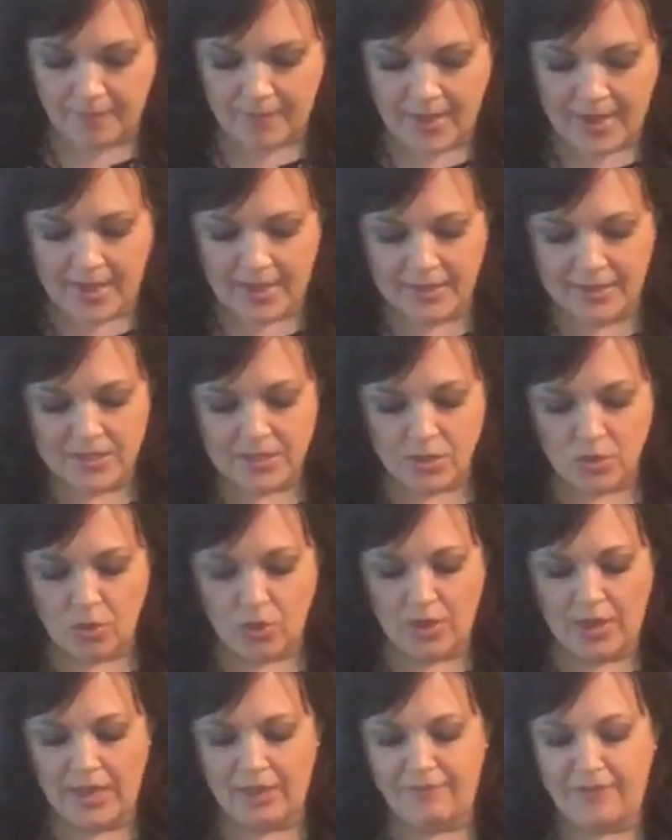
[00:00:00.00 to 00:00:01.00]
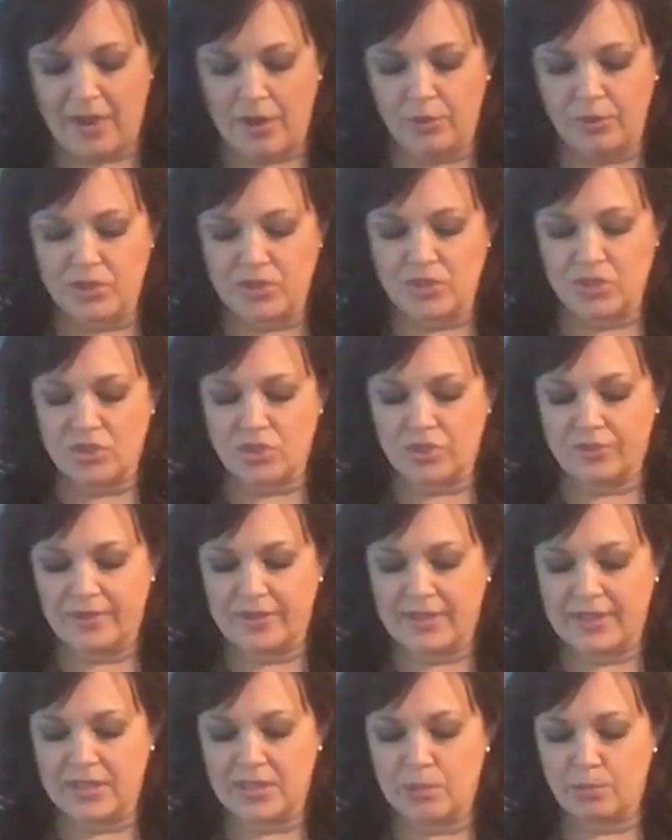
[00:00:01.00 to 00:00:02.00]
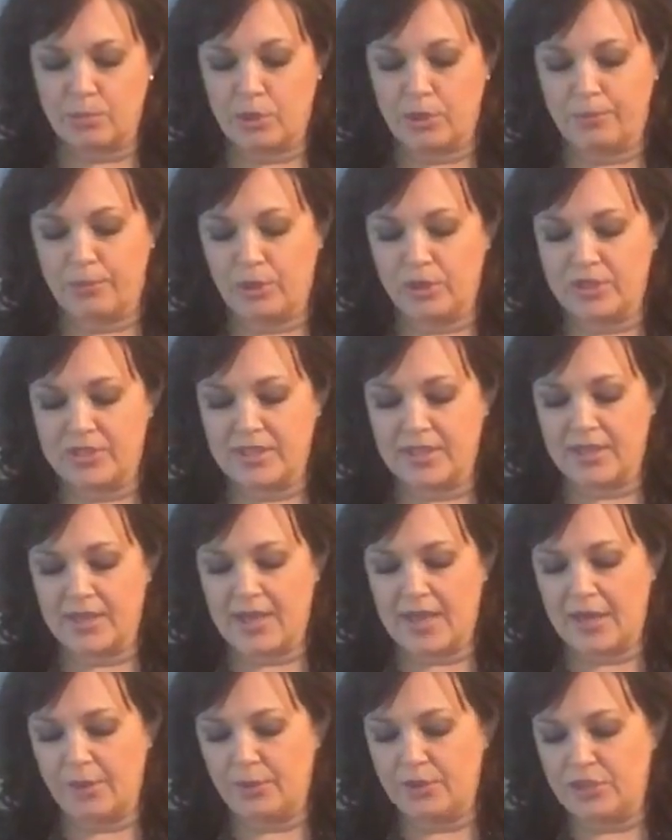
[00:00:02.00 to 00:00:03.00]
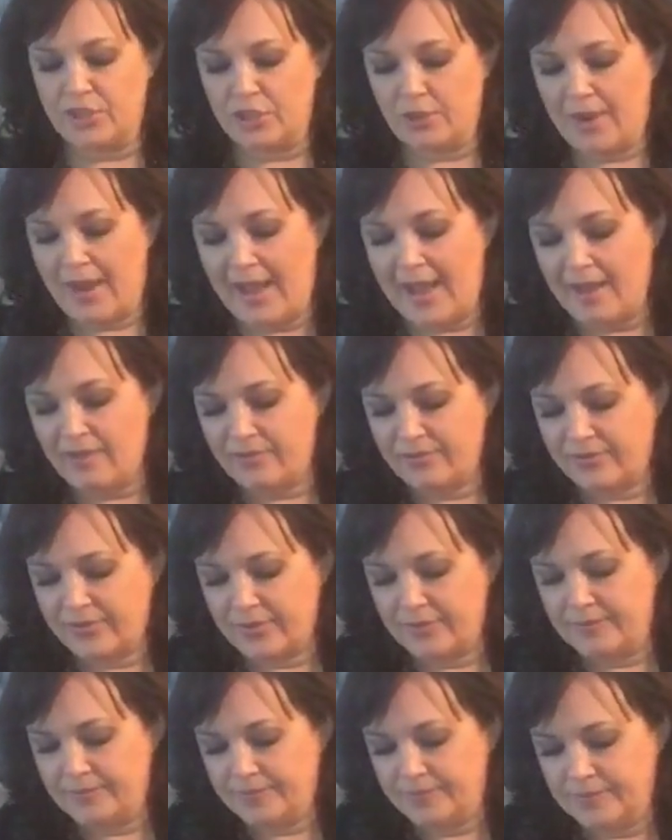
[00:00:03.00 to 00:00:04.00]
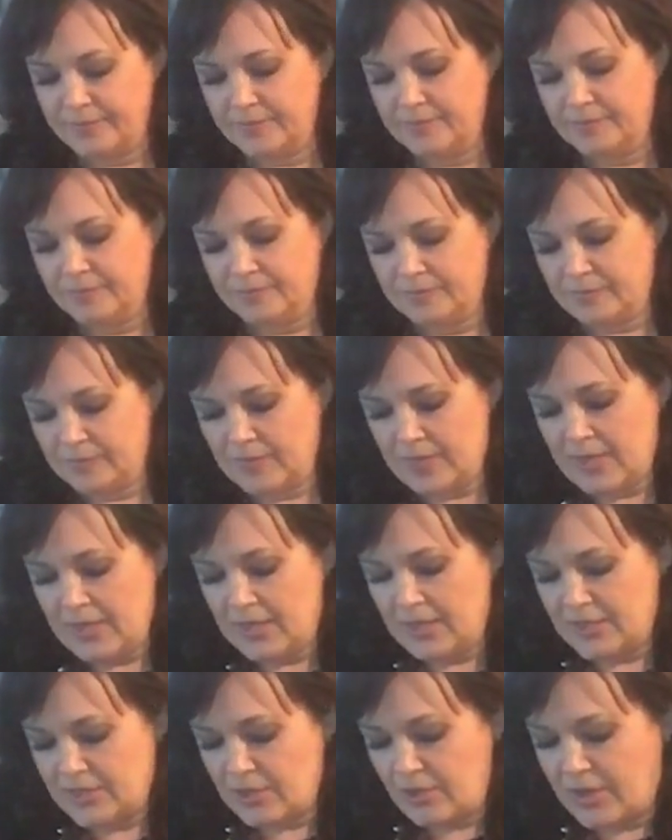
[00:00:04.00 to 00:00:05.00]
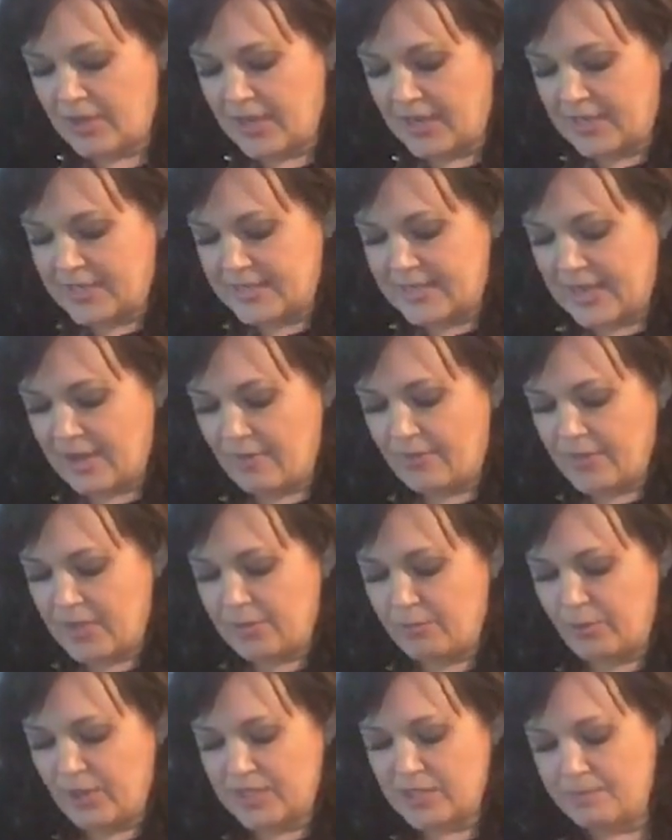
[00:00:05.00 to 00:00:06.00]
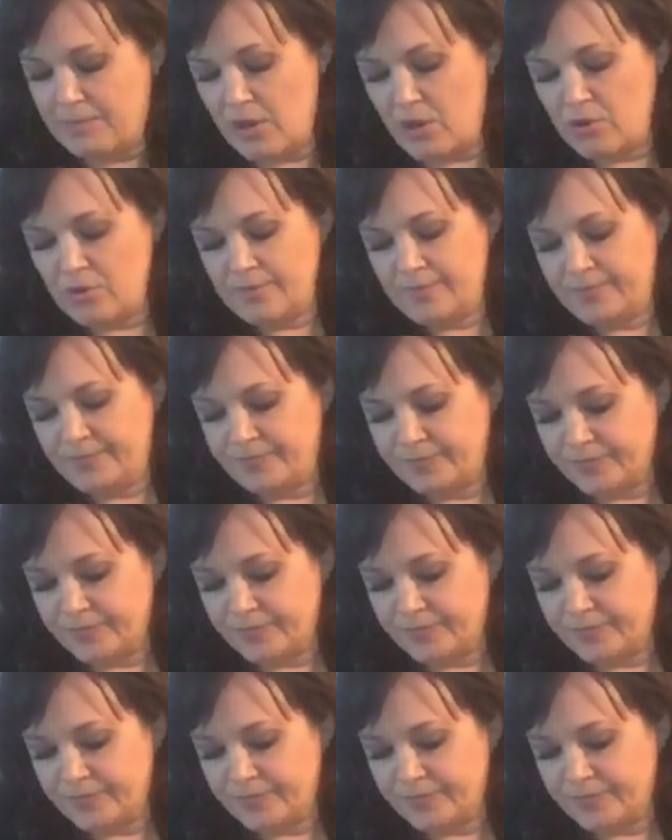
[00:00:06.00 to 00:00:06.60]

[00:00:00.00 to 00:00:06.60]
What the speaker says: And if I was serving this per person, I would do half. So I cut it down the breastbone,